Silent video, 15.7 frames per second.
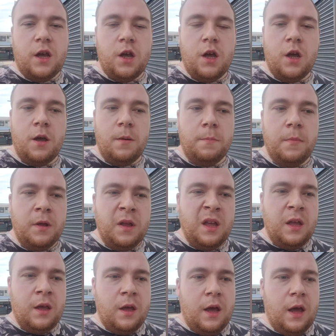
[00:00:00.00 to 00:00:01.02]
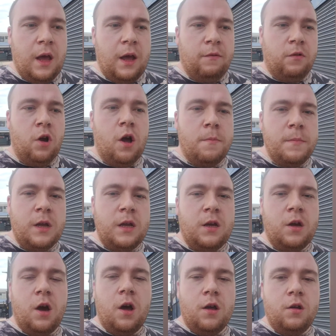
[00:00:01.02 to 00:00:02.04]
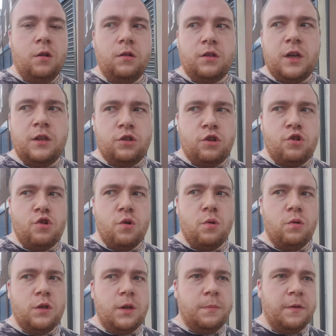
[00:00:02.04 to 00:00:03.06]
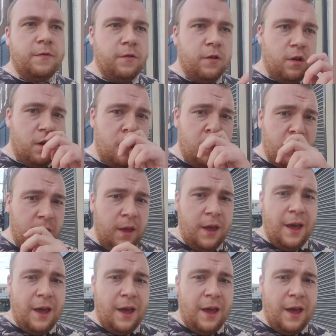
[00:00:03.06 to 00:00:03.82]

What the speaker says: I've got me coils, as I showed you before.